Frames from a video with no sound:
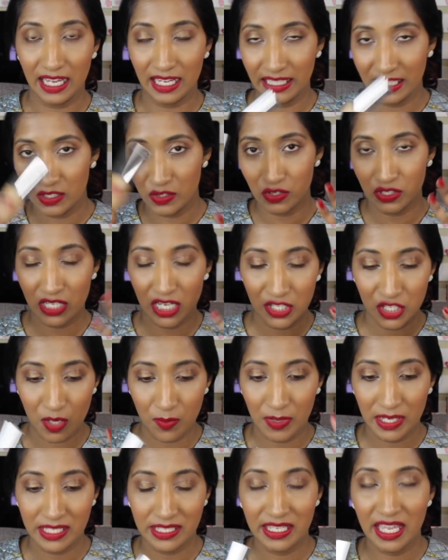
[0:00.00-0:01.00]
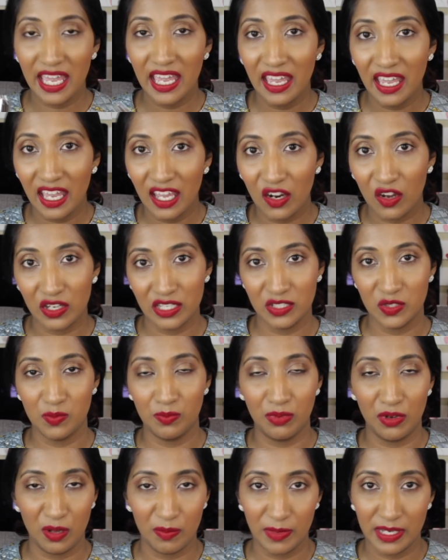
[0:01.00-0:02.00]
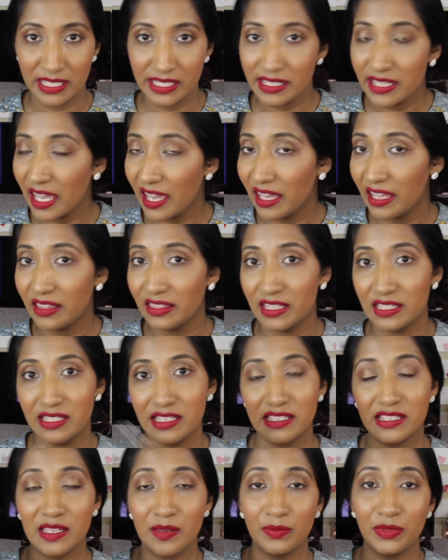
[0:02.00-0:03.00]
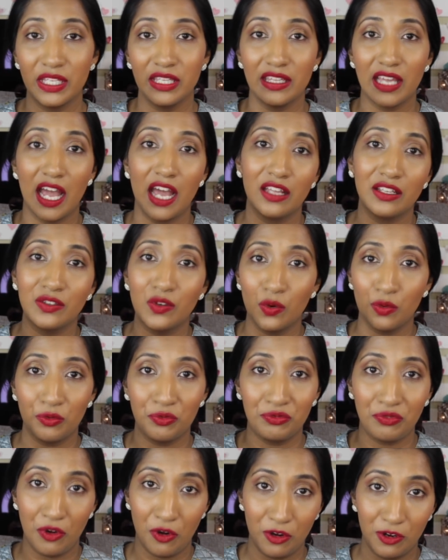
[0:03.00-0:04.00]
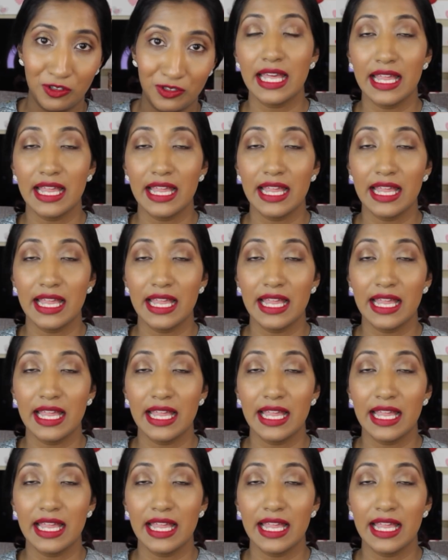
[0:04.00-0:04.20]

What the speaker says: I need to touch up my skin or I need to block my skin, this is something that I'd go for.